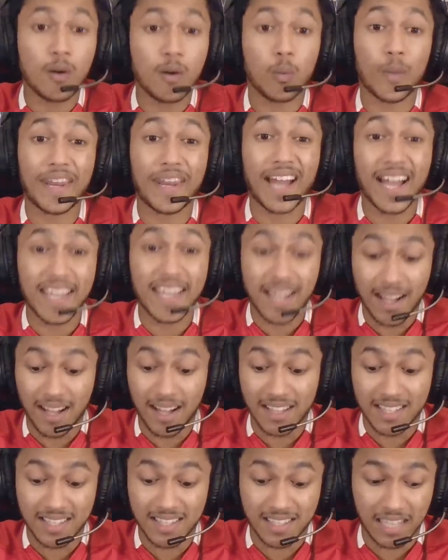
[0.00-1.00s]
When I
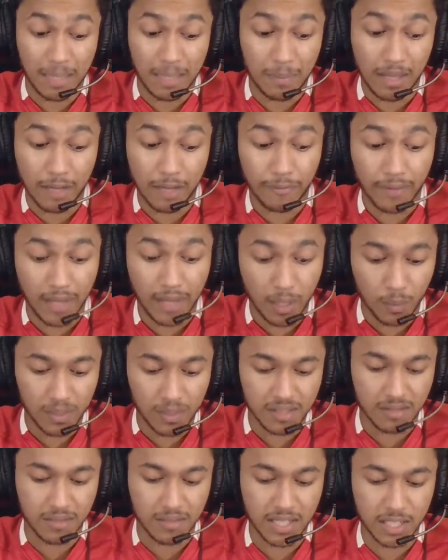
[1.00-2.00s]
asked him if he
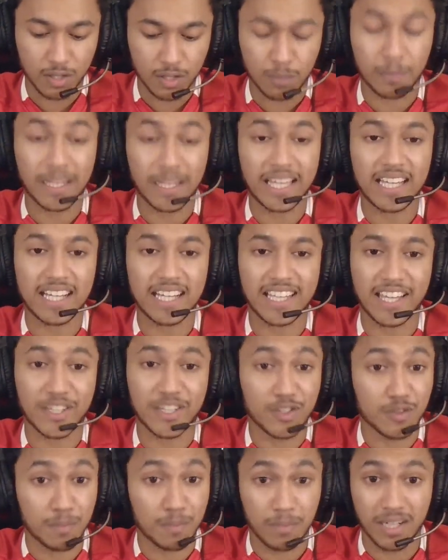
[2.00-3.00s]
was ready to play
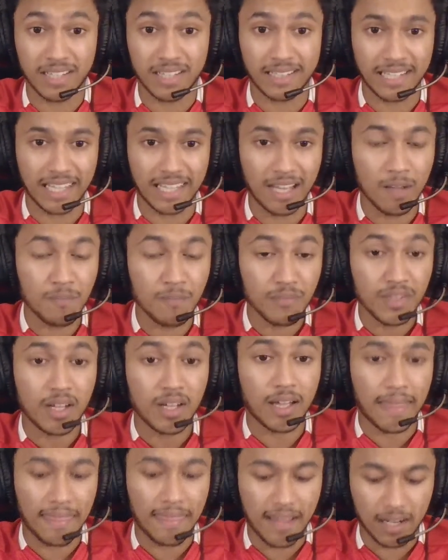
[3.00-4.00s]
against Burnley
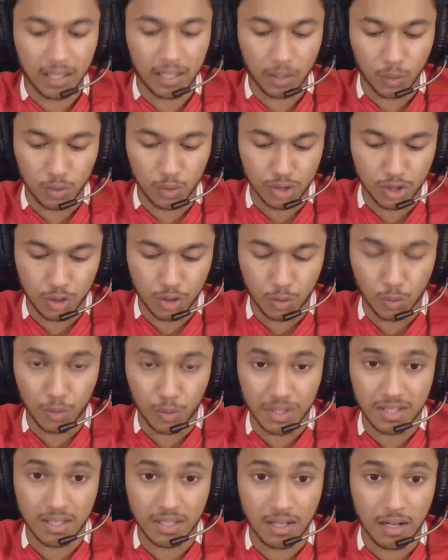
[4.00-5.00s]
in that closed
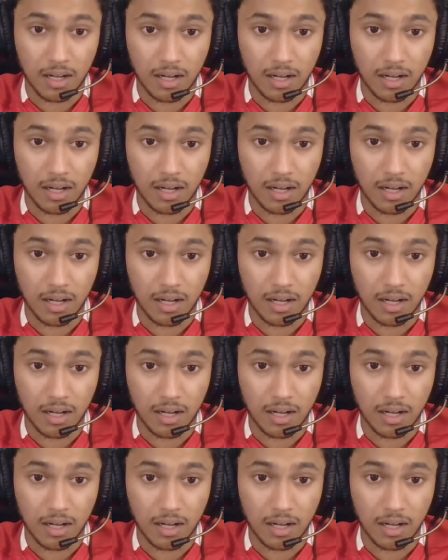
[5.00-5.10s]
doors